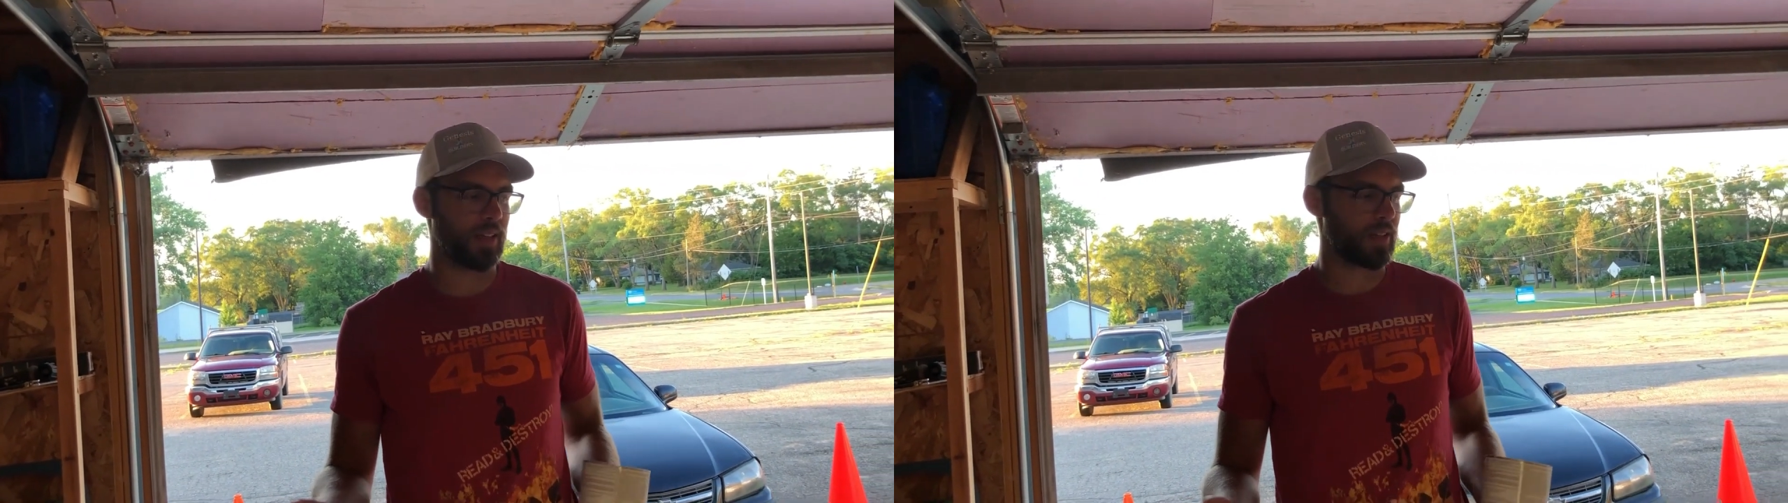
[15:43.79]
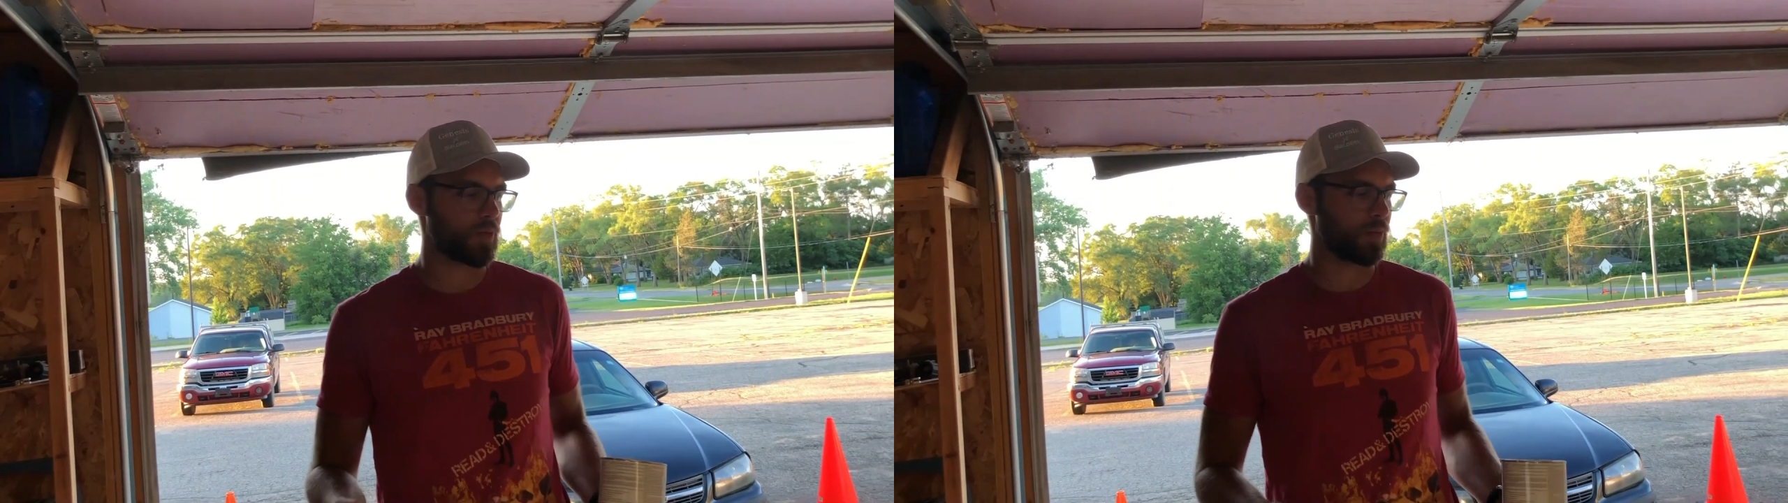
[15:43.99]

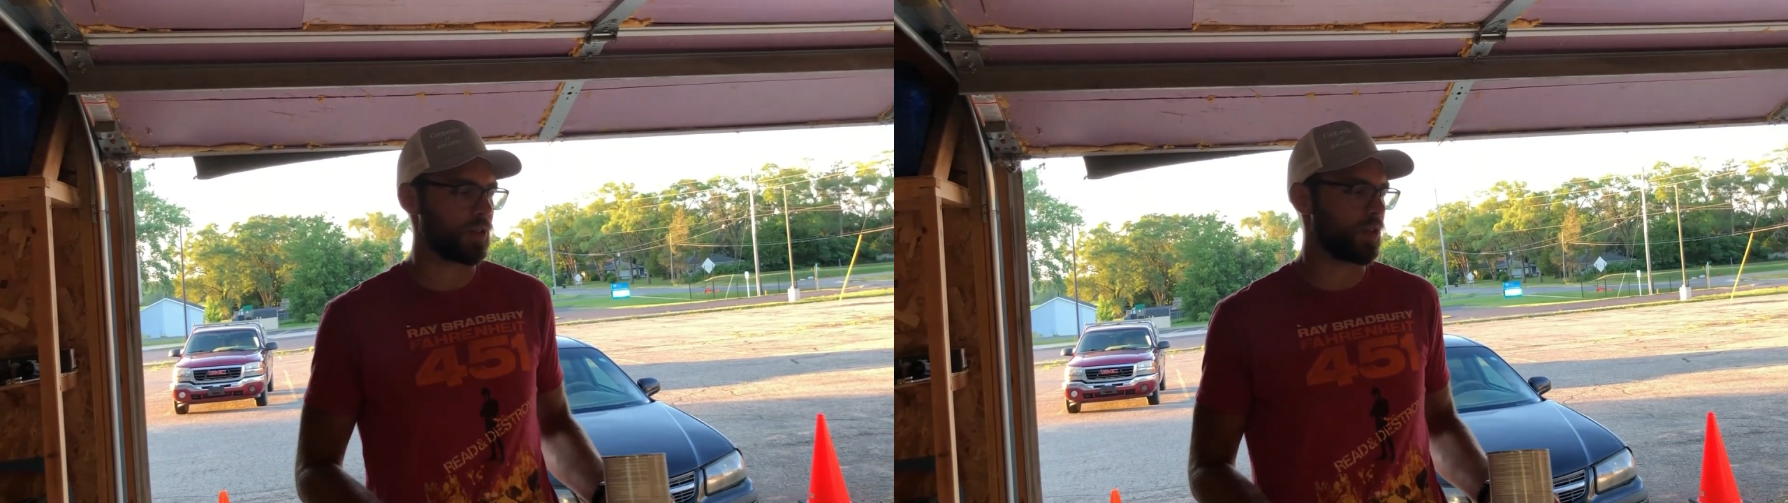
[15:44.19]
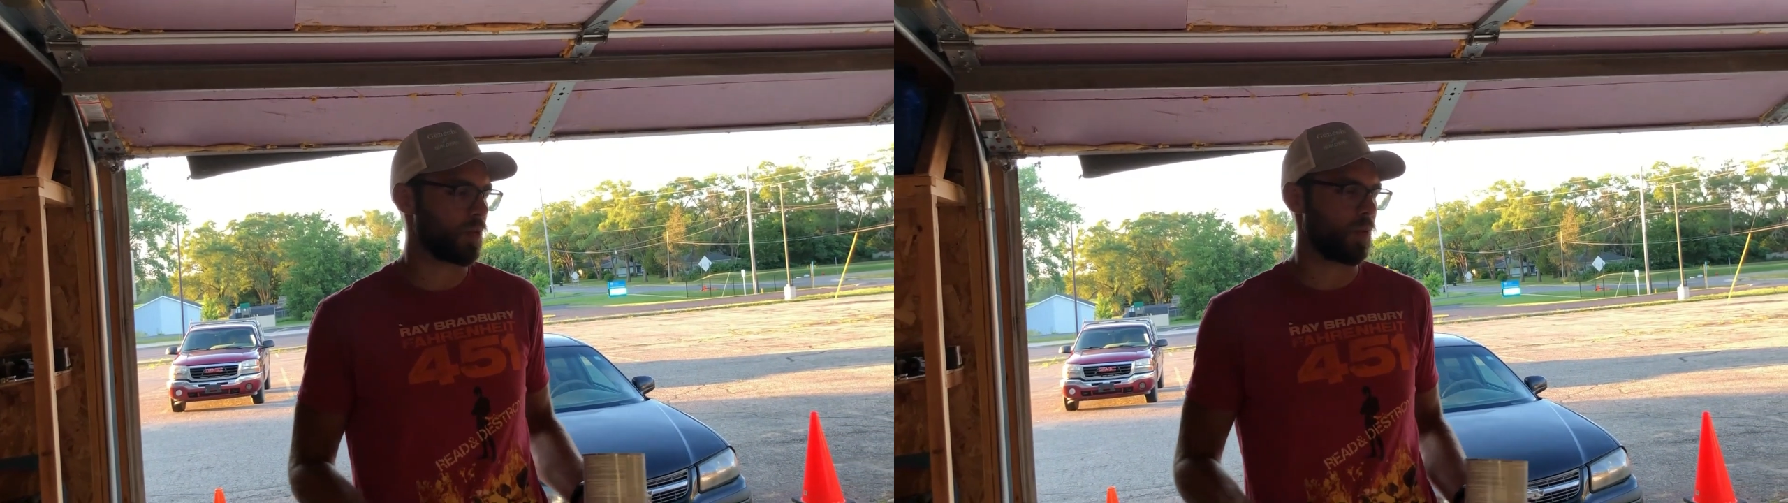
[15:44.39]
gets where
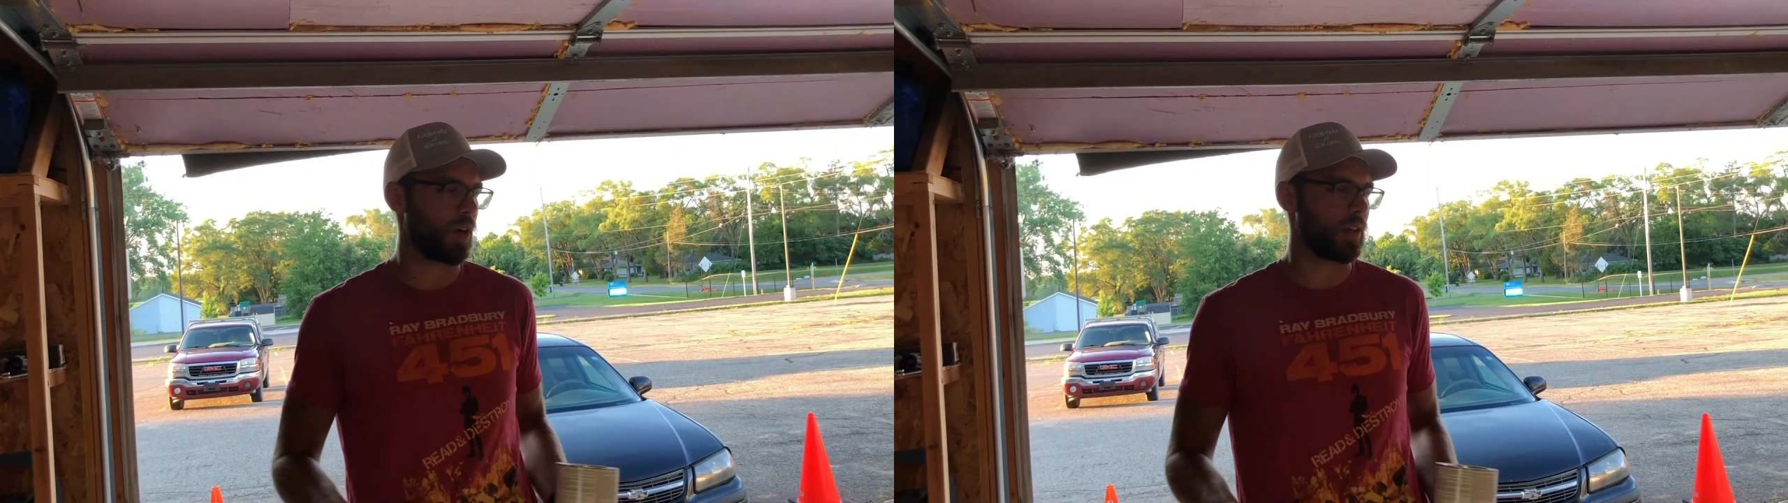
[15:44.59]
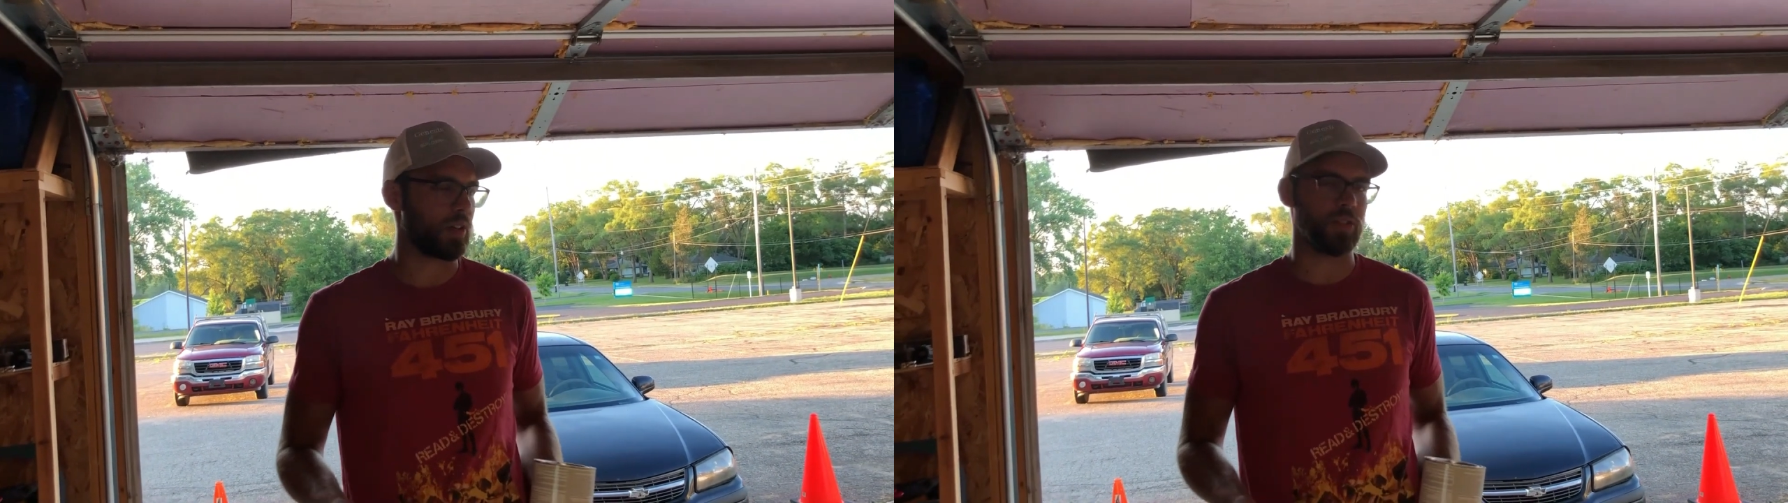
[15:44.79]
you don't
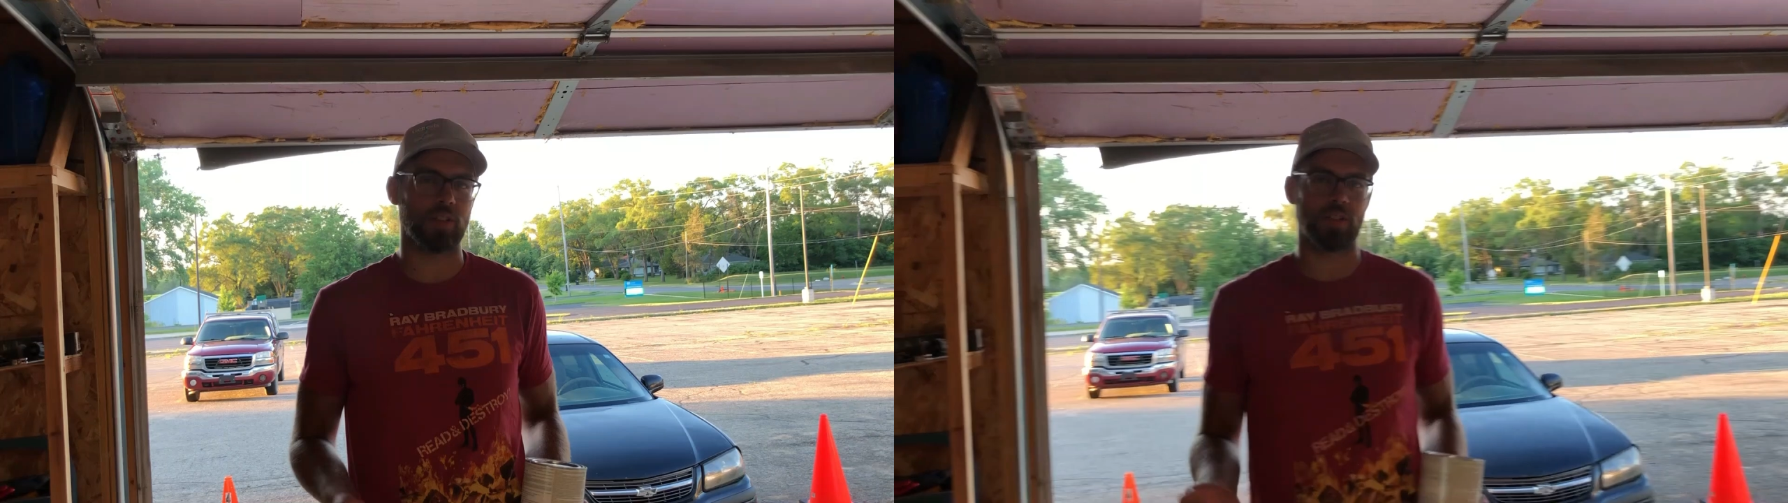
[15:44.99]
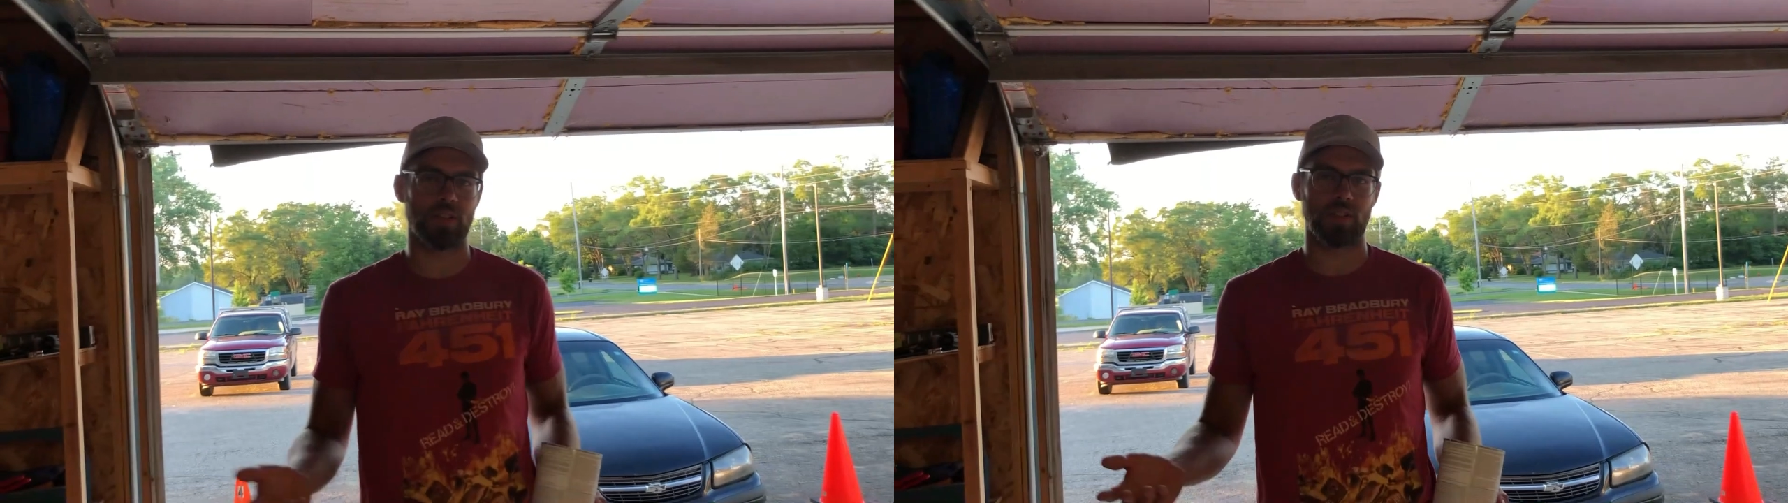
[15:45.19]
want it. You
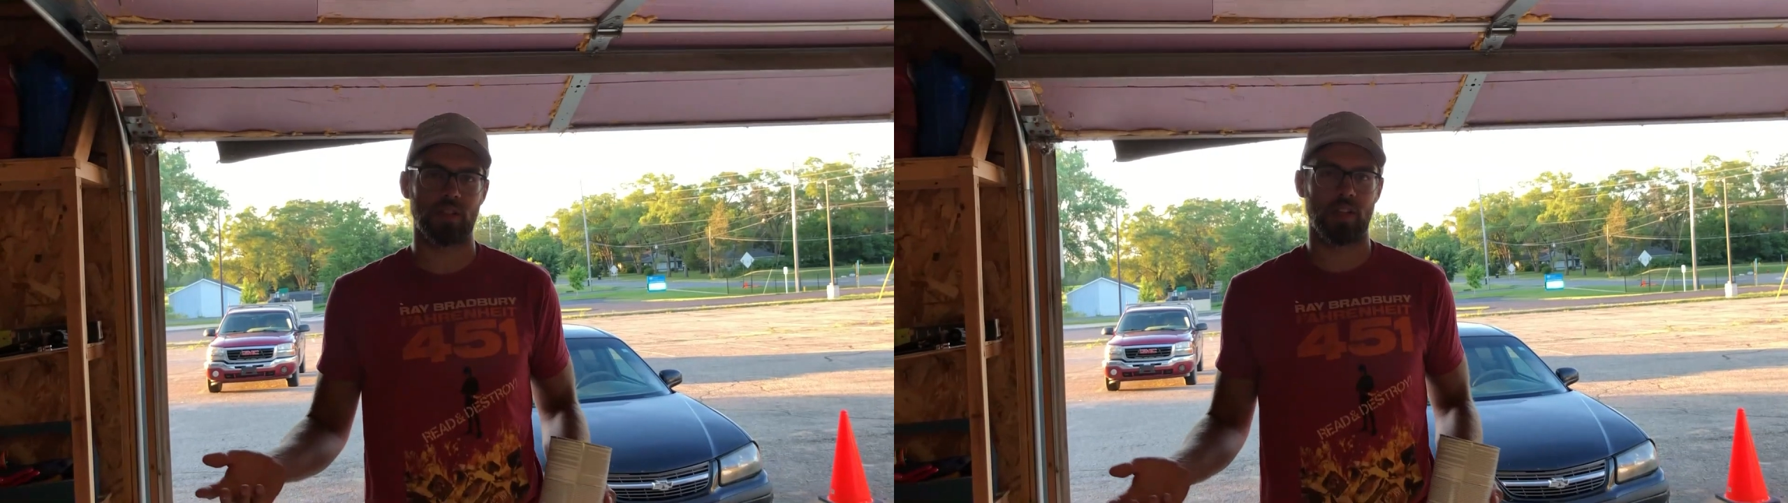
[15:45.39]
can just